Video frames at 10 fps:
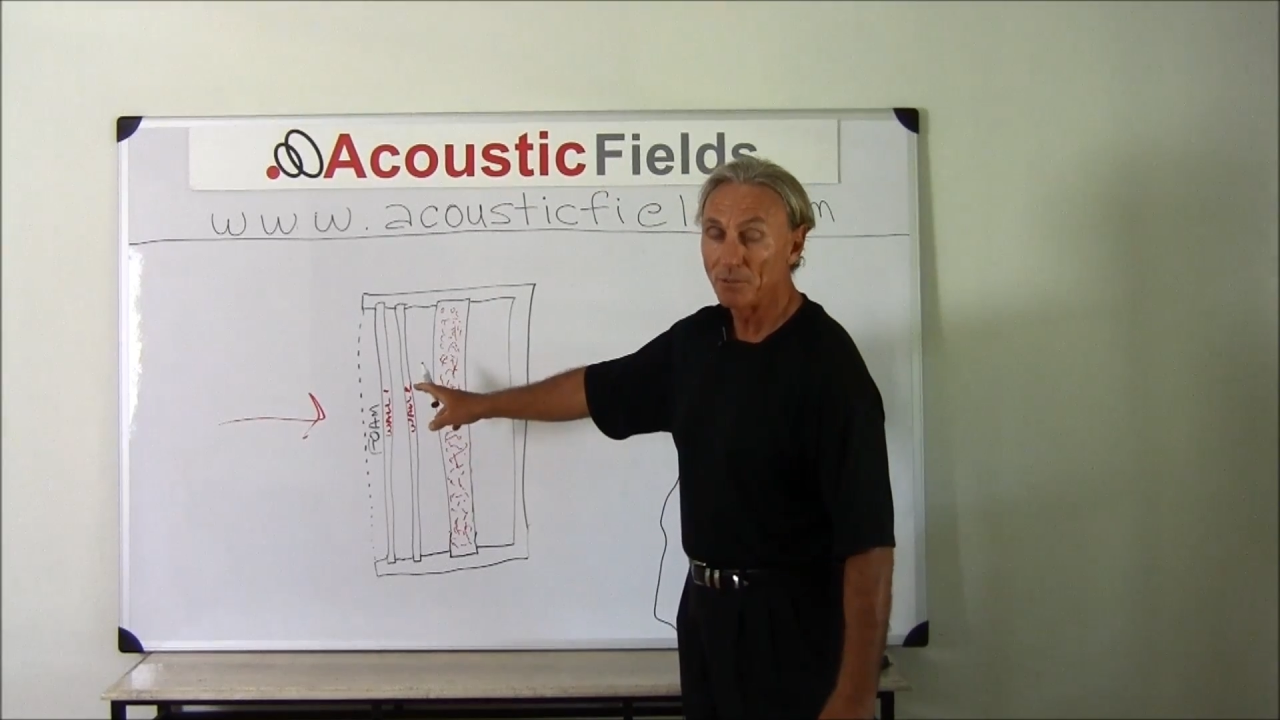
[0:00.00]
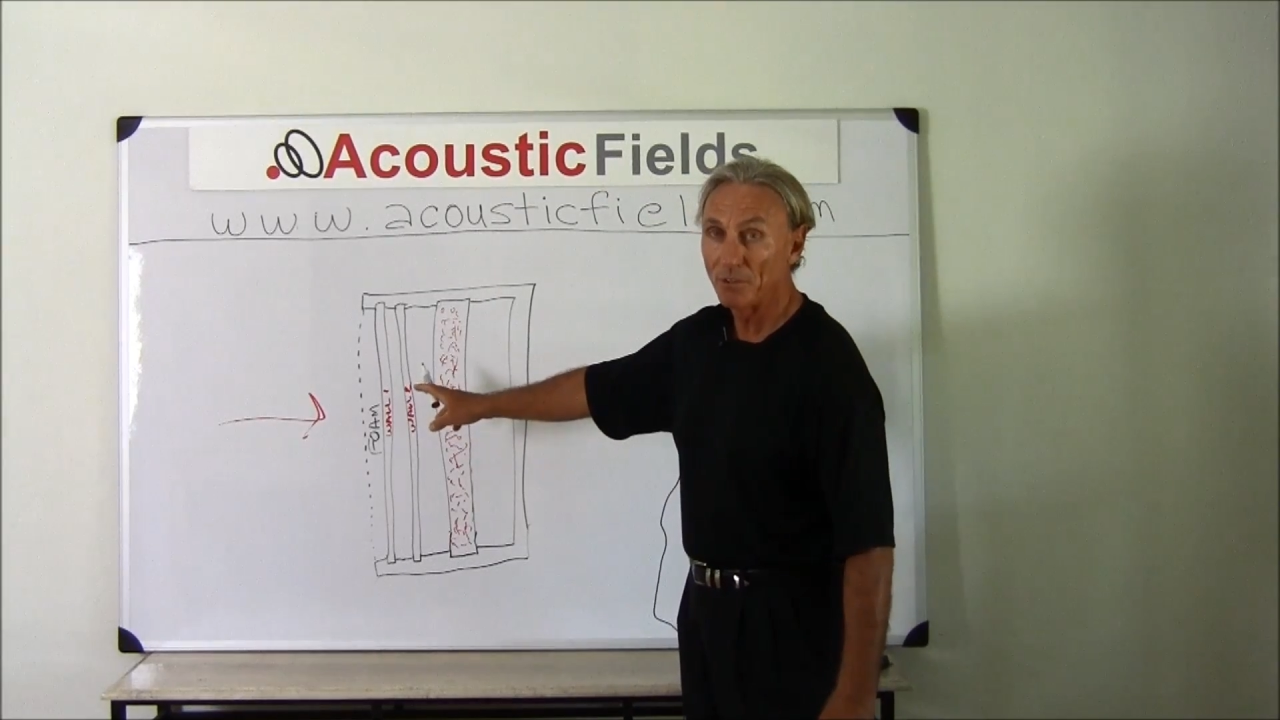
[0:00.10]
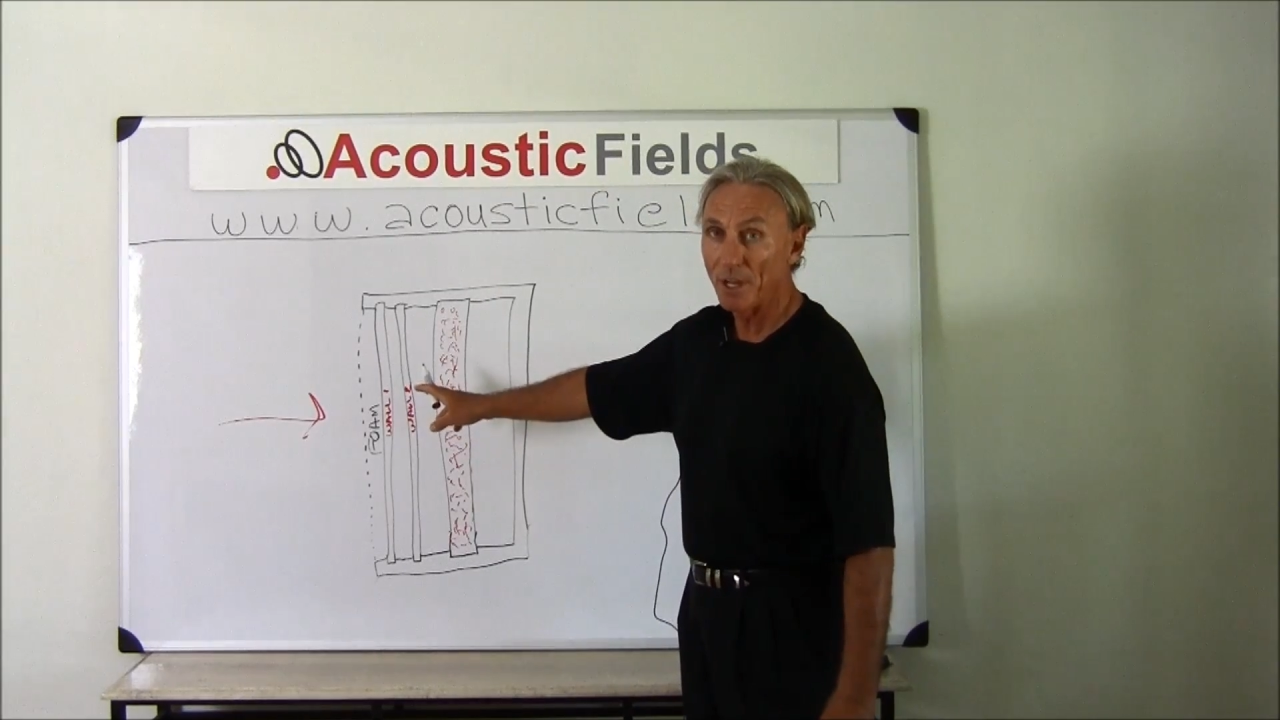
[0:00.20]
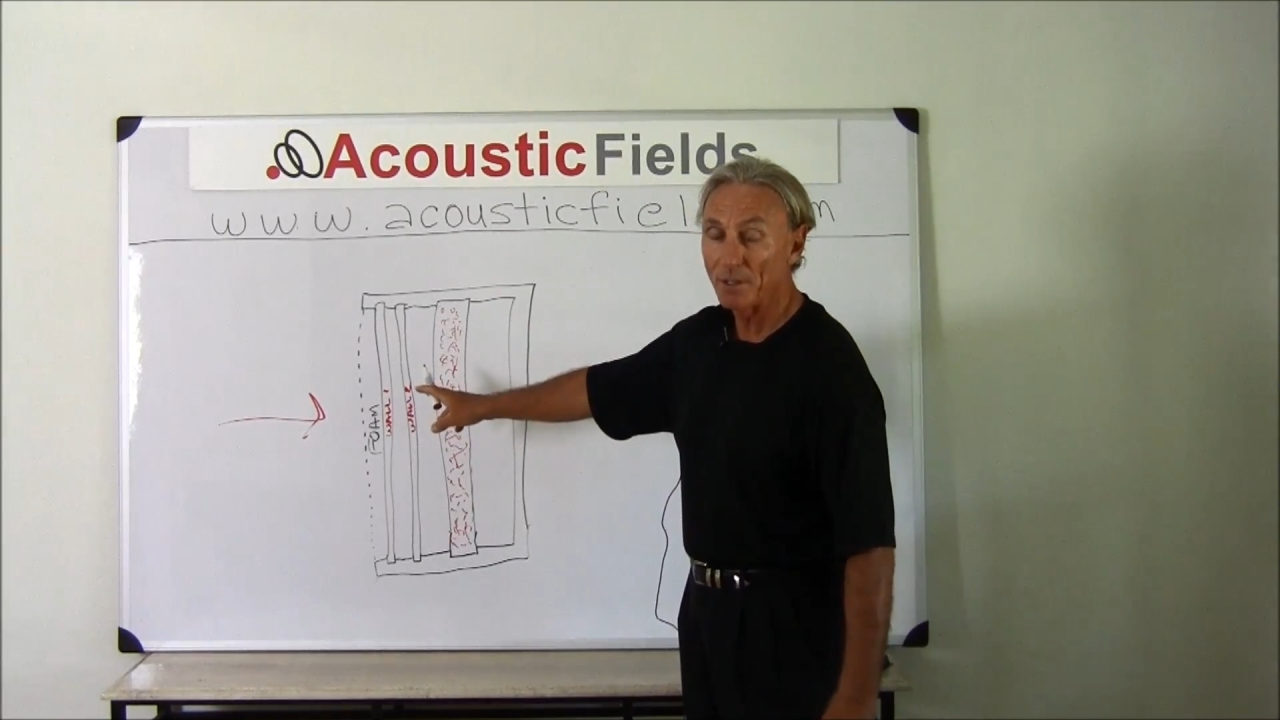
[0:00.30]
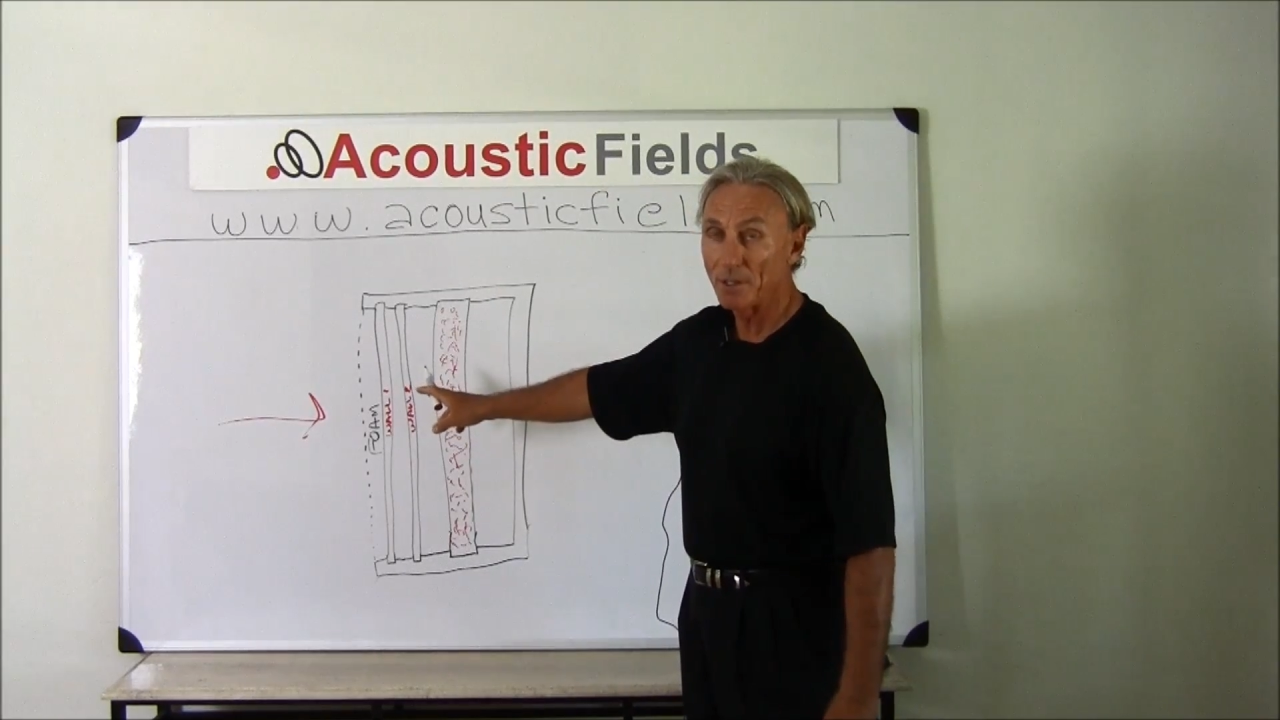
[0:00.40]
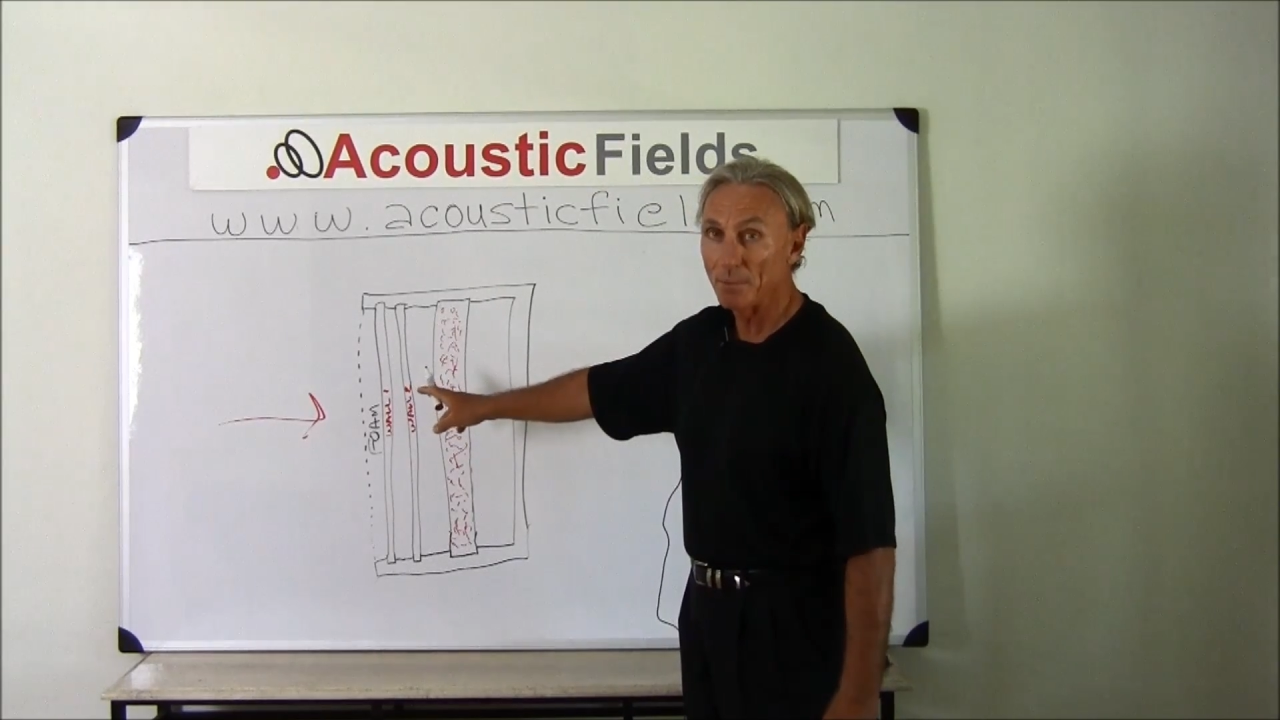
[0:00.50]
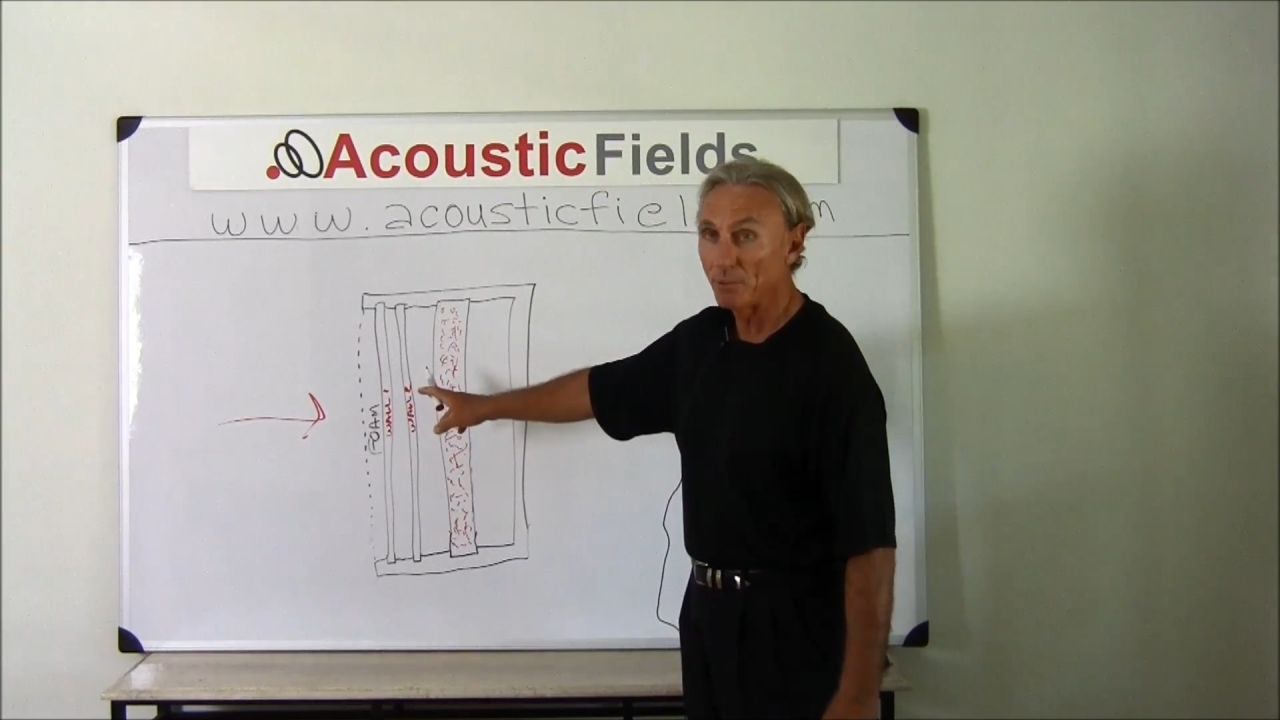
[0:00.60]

inside the